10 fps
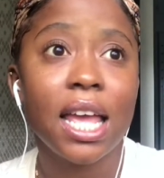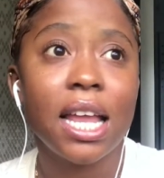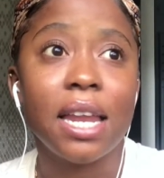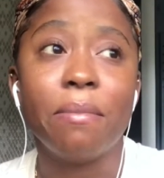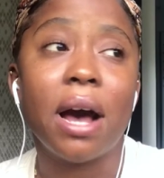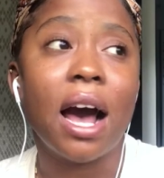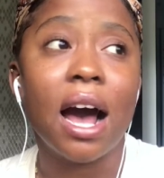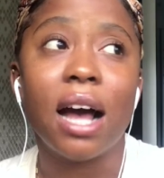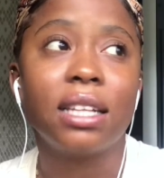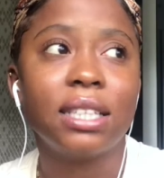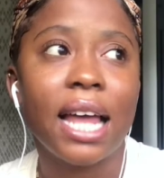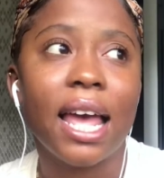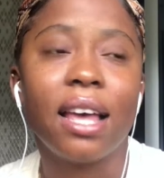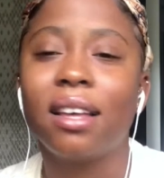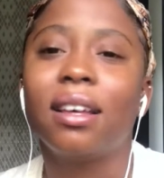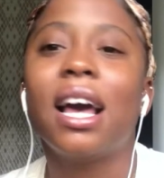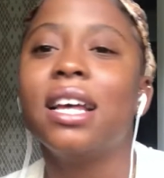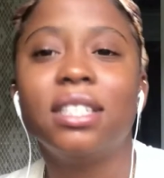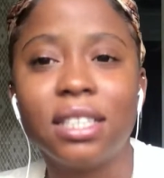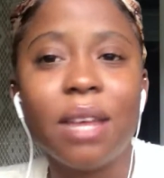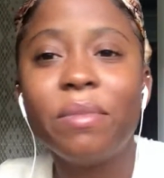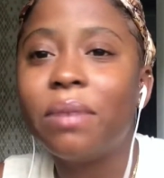they must ask like cause them